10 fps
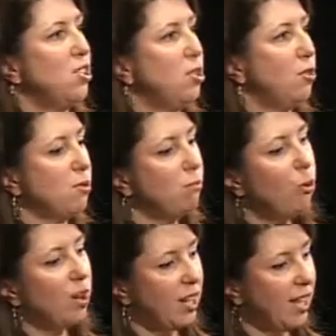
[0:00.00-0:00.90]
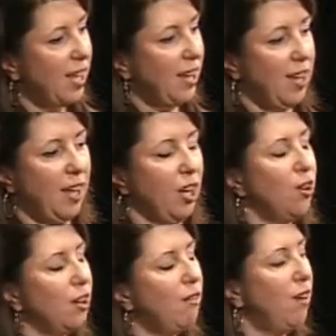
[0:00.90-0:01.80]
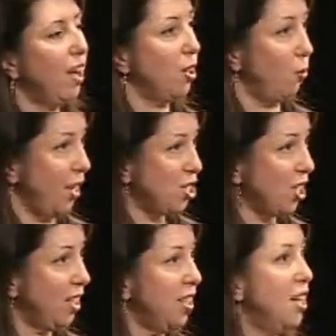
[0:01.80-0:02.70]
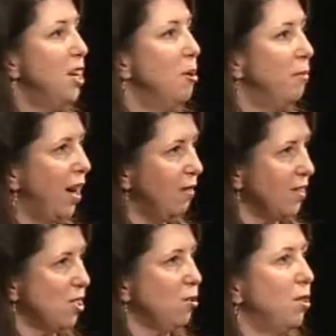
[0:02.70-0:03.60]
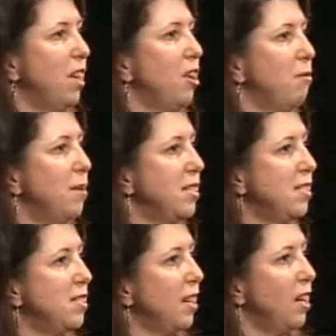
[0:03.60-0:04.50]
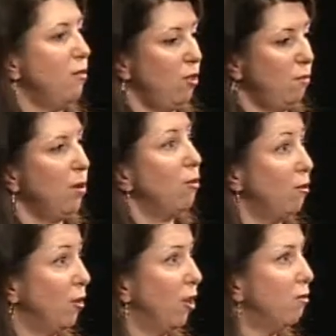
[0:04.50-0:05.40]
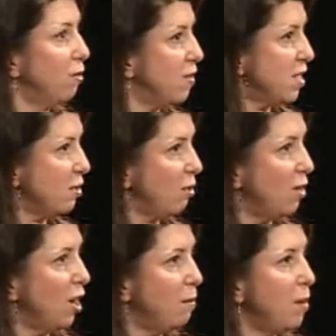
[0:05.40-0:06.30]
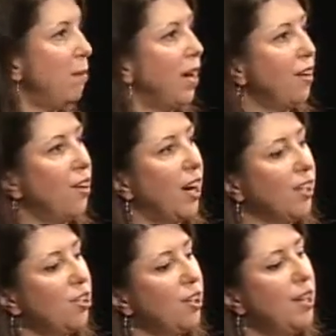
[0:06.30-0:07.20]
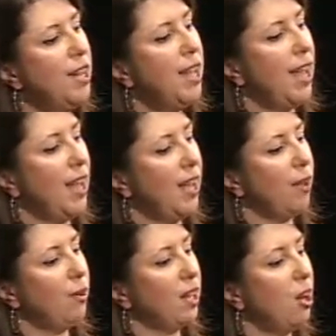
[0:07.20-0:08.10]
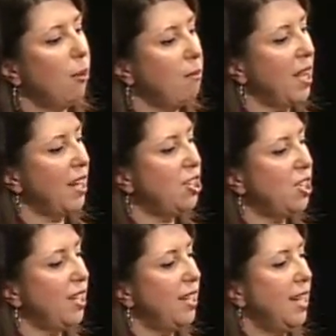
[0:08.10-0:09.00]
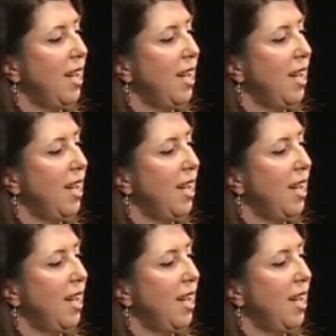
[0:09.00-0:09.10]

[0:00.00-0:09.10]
So it's important, again, to get a good evaluation by a physical therapist if you've been referred for physical therapy by your doctor, and we can help manage it.